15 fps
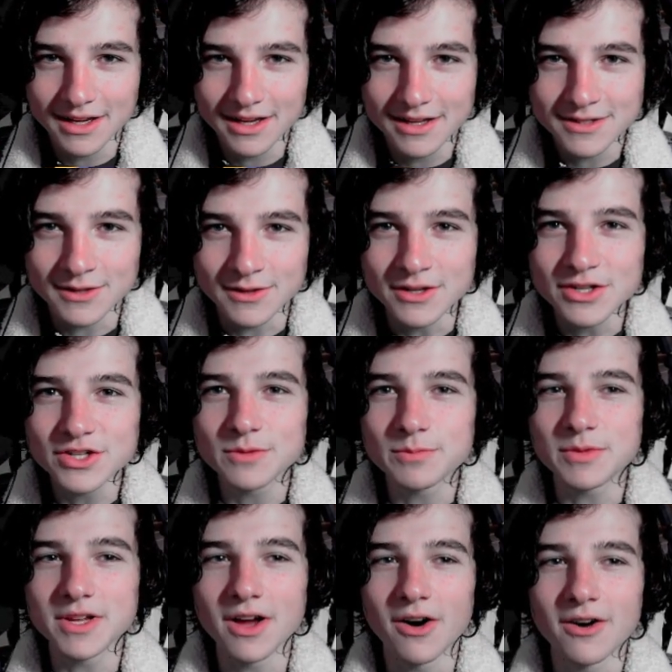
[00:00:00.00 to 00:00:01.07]
So this should
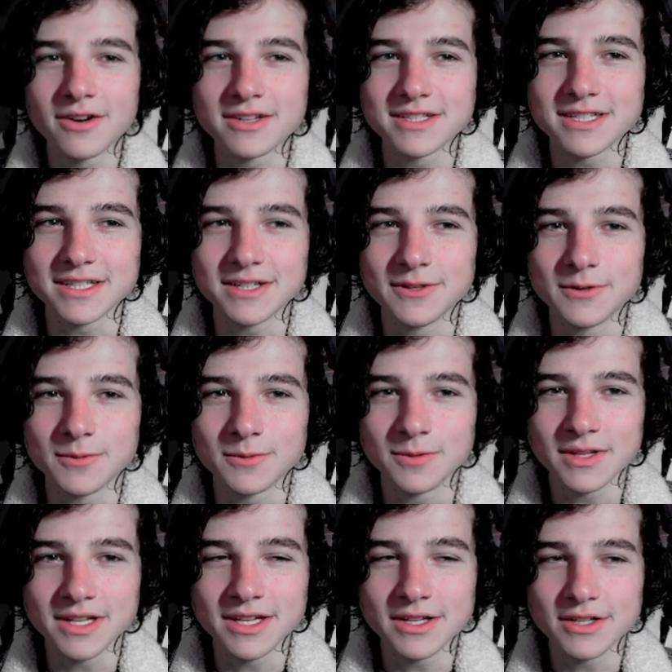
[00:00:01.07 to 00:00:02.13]
be honestly
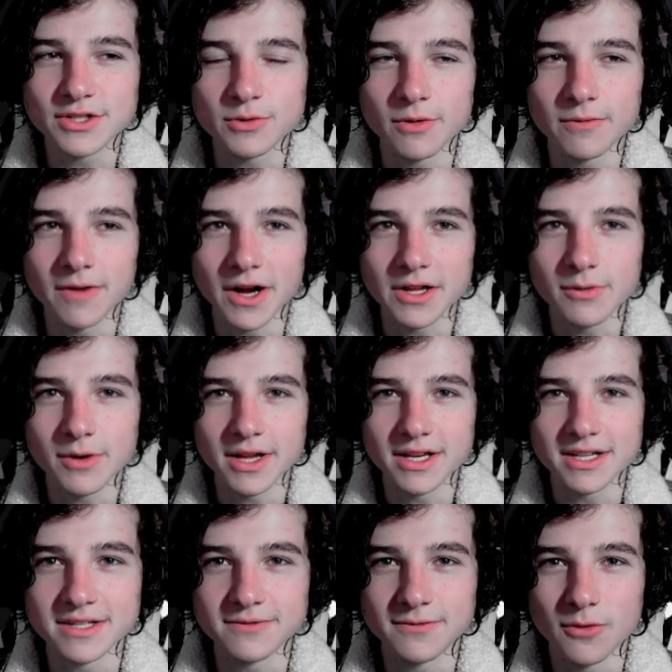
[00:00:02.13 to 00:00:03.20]
really good to evaluate
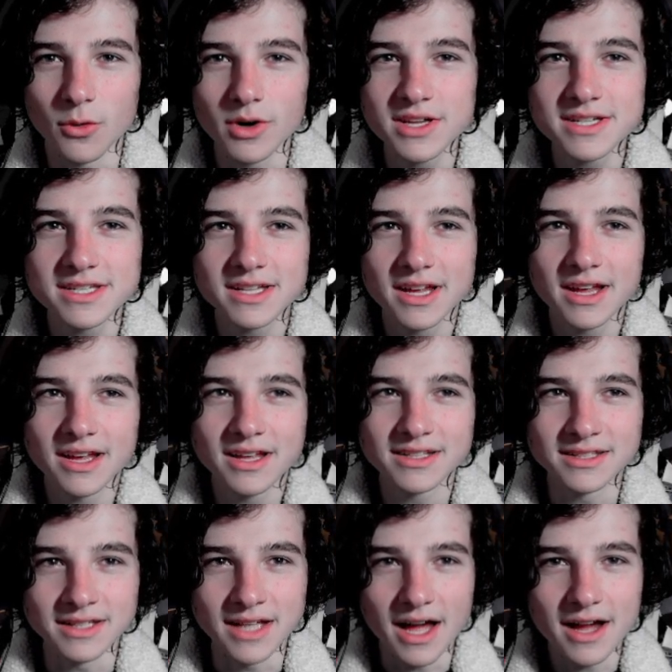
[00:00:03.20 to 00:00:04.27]
voice
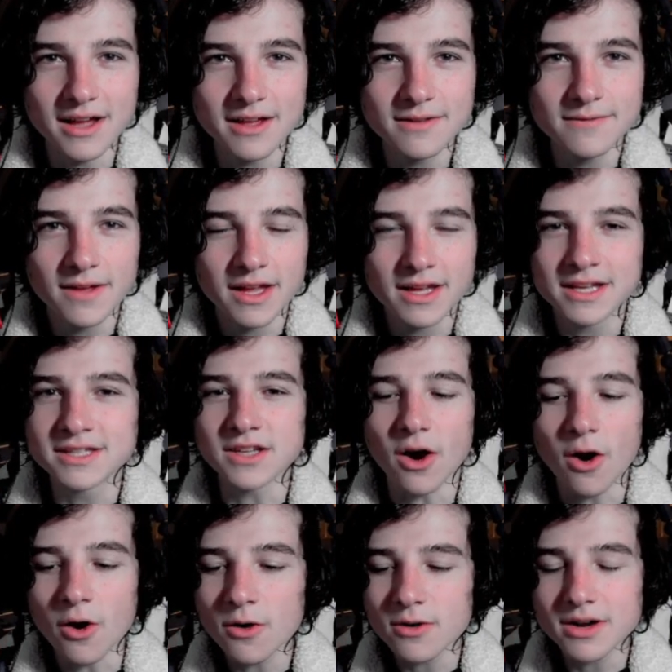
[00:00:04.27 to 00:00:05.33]
live. He's
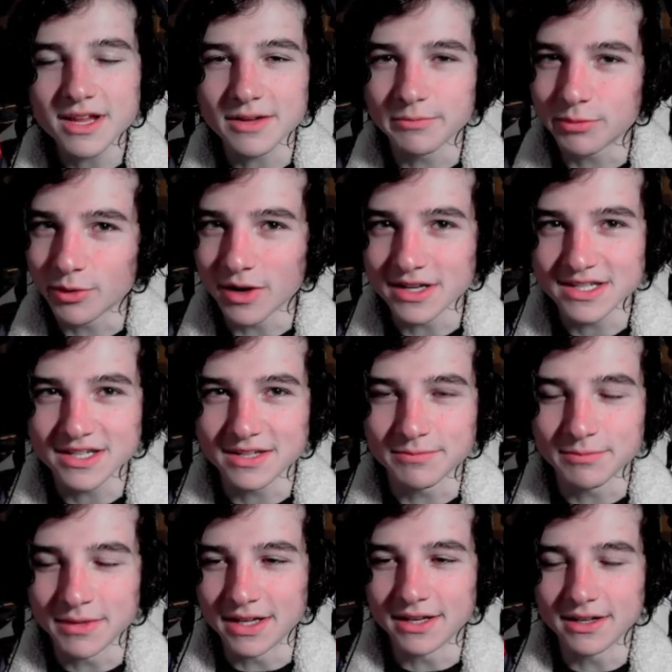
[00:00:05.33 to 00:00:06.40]
already impressed
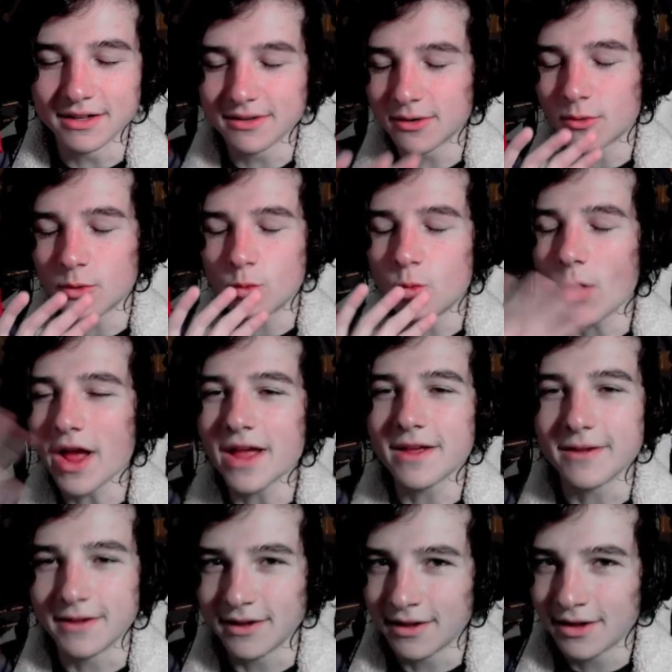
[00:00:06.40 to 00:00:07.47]
me
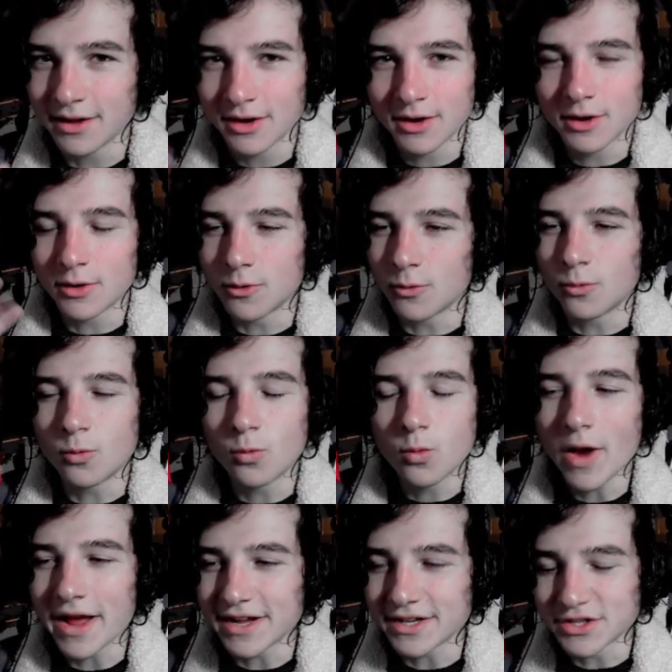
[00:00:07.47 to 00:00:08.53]
way,
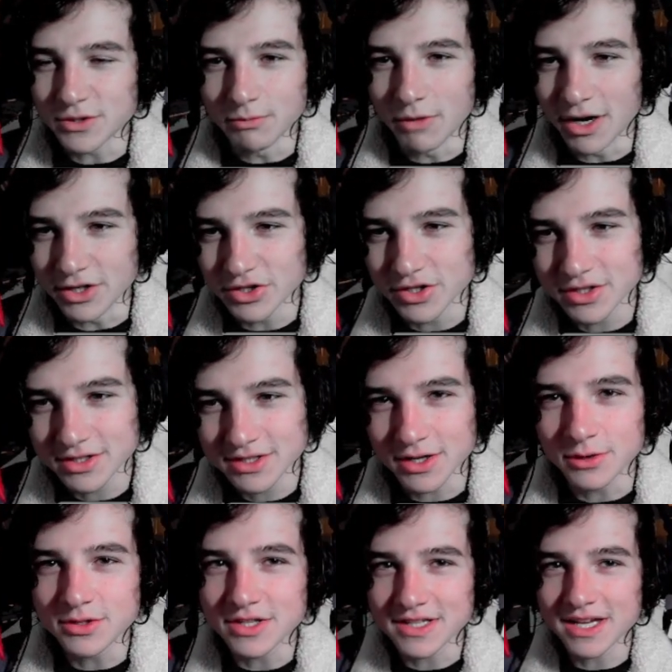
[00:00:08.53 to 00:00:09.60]
way too much.
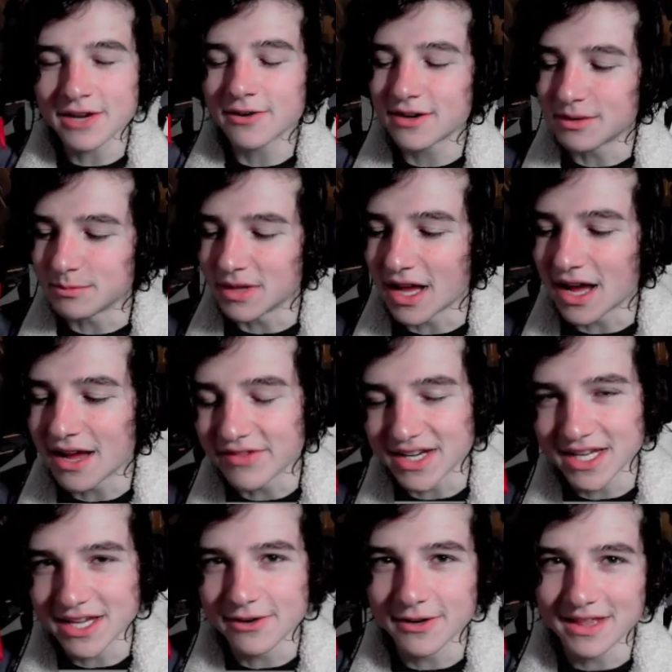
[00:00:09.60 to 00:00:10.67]
So just hearing him live and
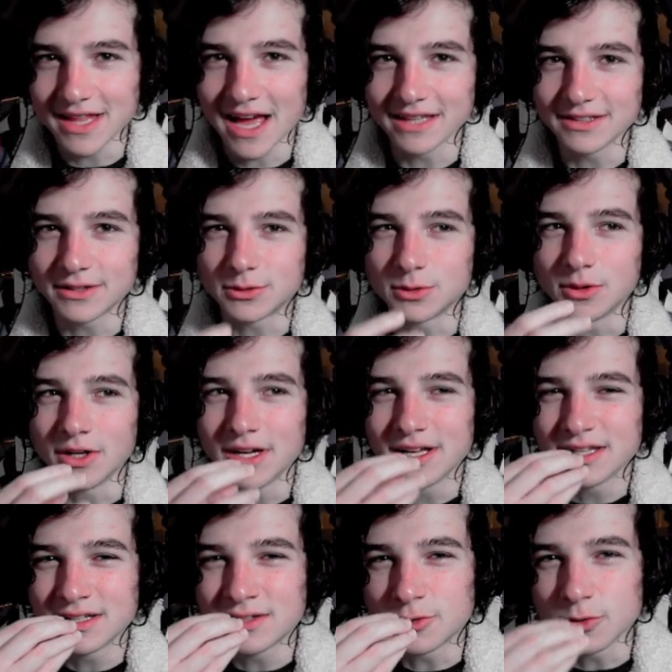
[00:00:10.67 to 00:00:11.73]
hearing that little
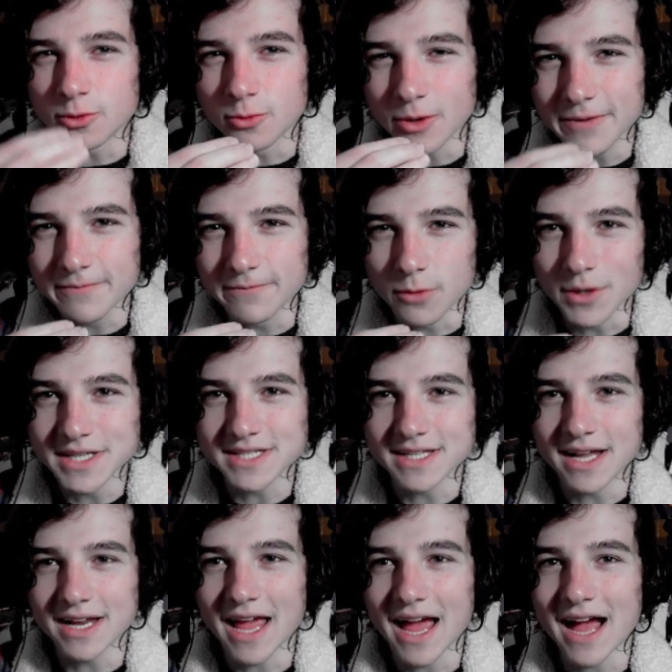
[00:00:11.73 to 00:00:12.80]
grit voice
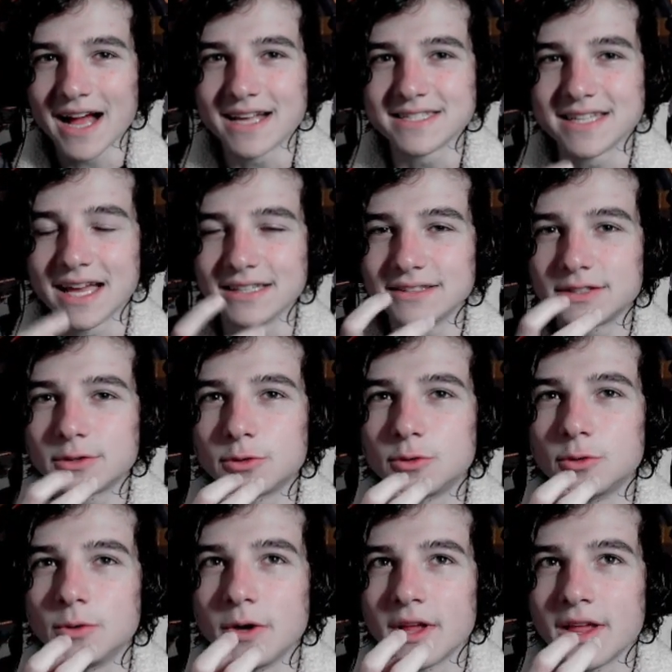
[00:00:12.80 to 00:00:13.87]
that he has, that
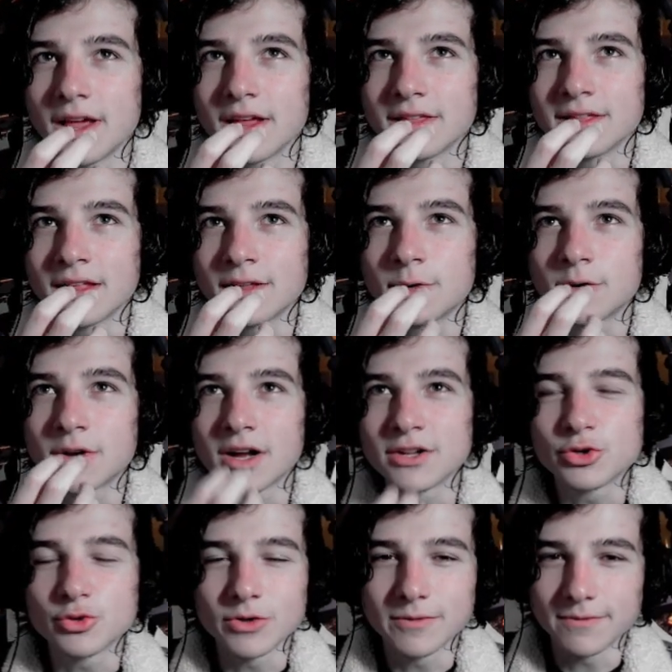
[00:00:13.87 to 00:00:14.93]
little
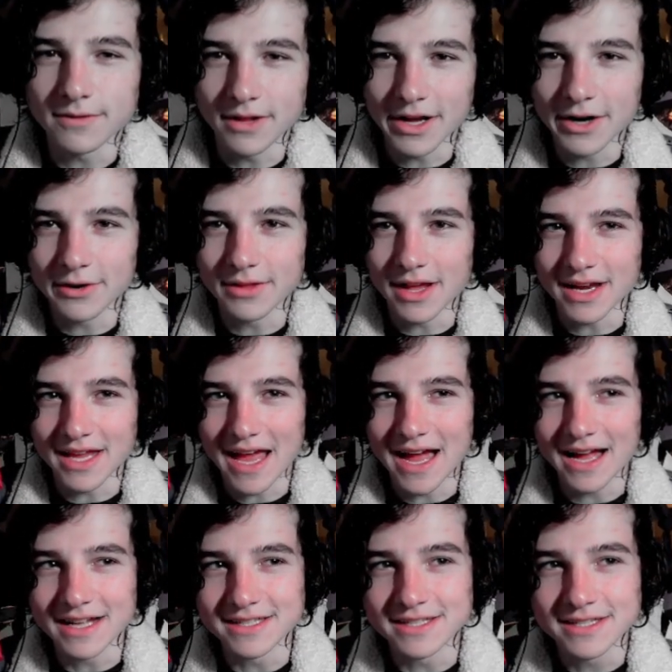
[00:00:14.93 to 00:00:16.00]
country flair that he
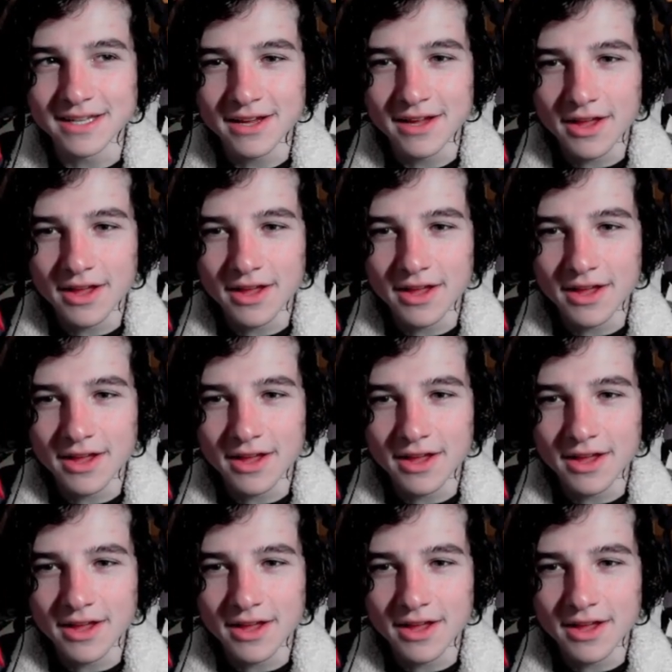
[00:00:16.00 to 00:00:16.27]
adds